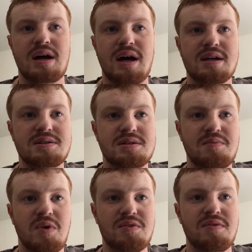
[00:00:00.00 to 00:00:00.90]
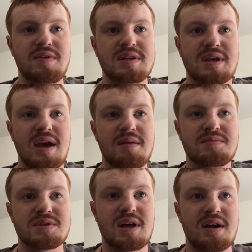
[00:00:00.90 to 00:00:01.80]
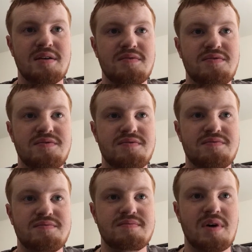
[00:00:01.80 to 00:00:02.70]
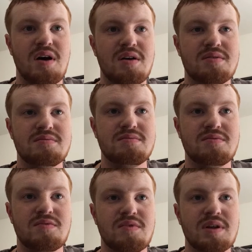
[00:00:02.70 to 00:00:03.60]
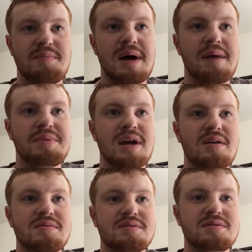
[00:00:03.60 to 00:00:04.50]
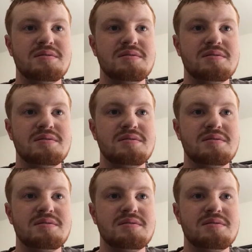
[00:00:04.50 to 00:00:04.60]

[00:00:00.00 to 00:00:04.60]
Honestly, both of these games kind of aren't really popping out